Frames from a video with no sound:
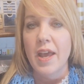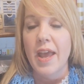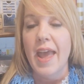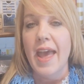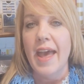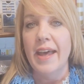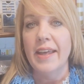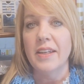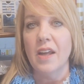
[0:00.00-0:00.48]

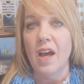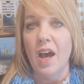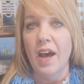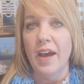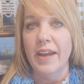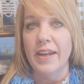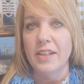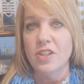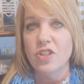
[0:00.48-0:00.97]
and
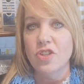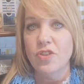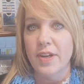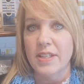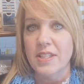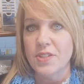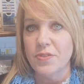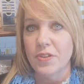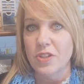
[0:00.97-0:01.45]
I
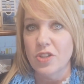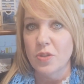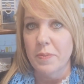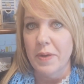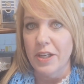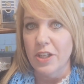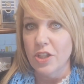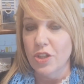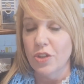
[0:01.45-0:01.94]
transfer it to
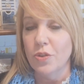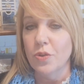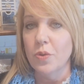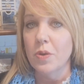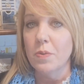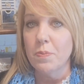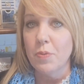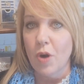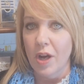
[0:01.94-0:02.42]
my
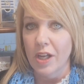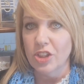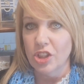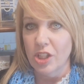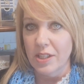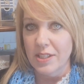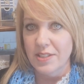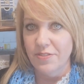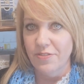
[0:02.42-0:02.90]
new
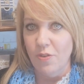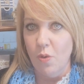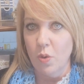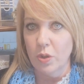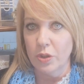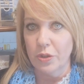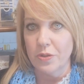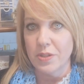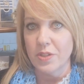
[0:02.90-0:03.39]
projects
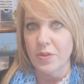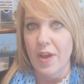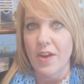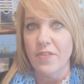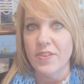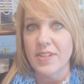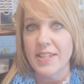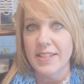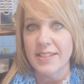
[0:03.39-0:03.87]
folder. So
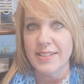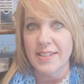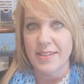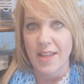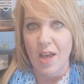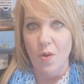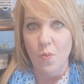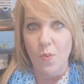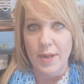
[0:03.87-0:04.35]
everything's in
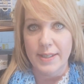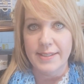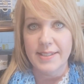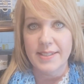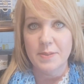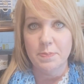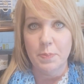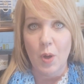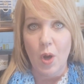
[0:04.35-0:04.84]
that one
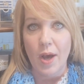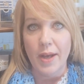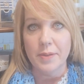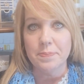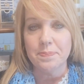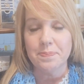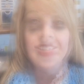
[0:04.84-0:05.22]
spot.